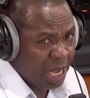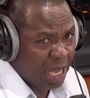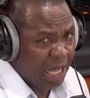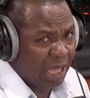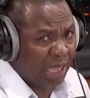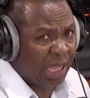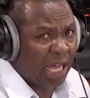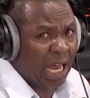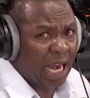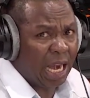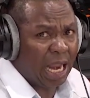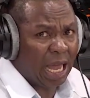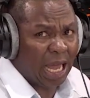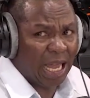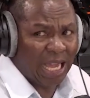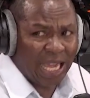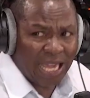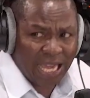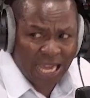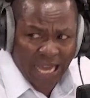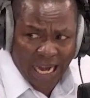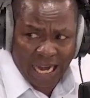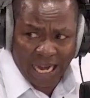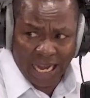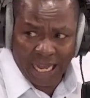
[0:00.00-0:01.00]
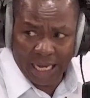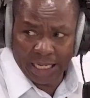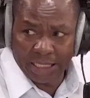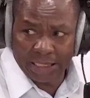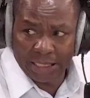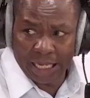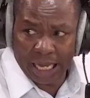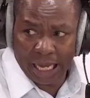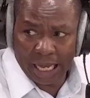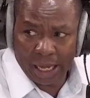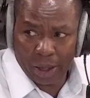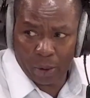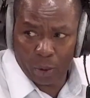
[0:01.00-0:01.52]
Then a year
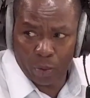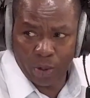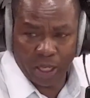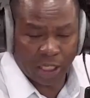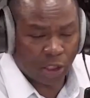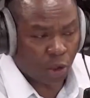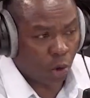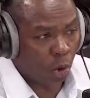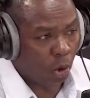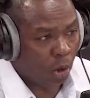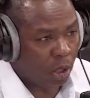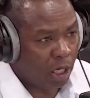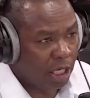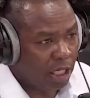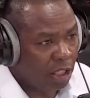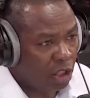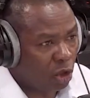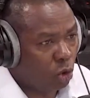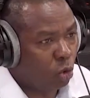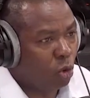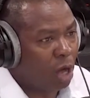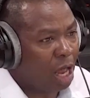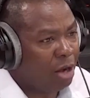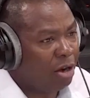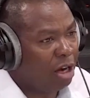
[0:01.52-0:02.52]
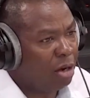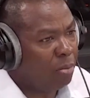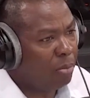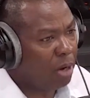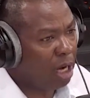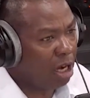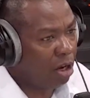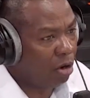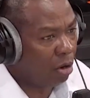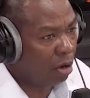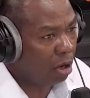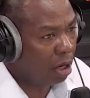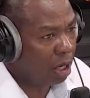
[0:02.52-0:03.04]
later, we are told it's 200
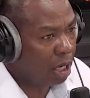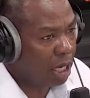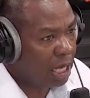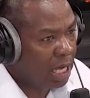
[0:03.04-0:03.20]
million.